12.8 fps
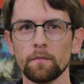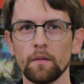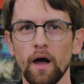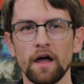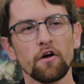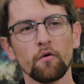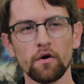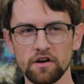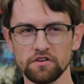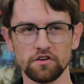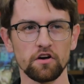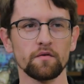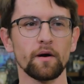I know we're going
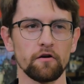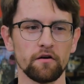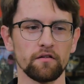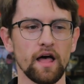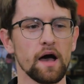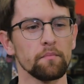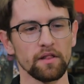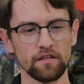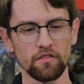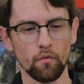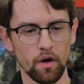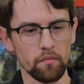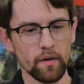to talk about it a lot, but like
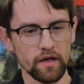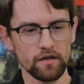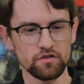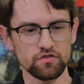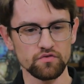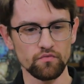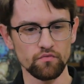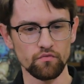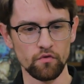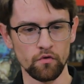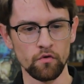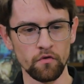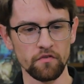the one-page
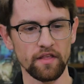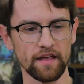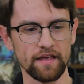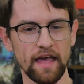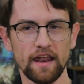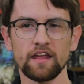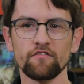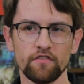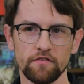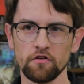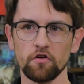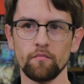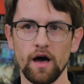rules, like getting
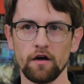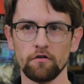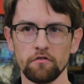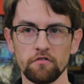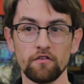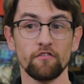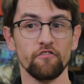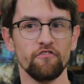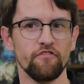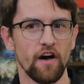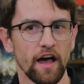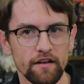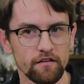physical models
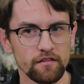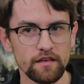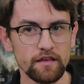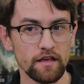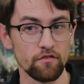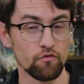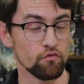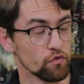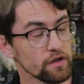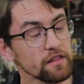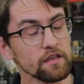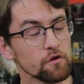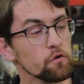finally is
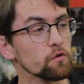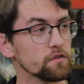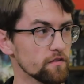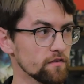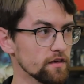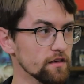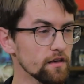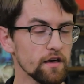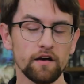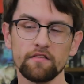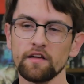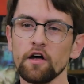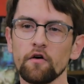really cool to see.
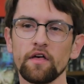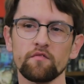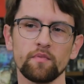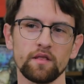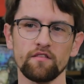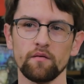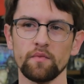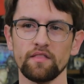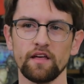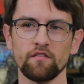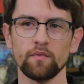Because I know that's been something that's